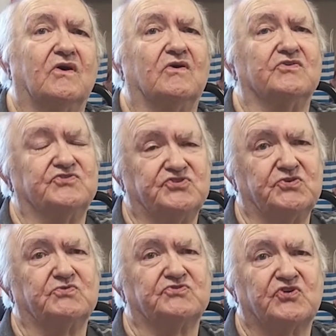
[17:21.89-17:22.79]
Or
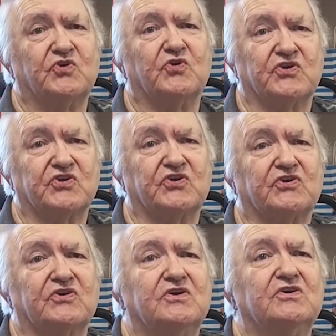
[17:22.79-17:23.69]
she was going
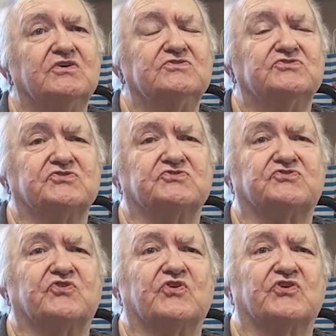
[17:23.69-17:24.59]
to she was
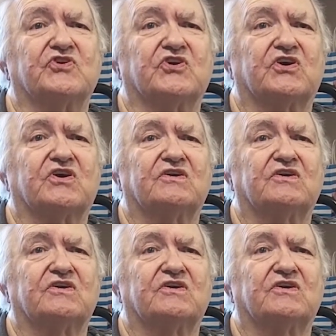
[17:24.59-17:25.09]
going to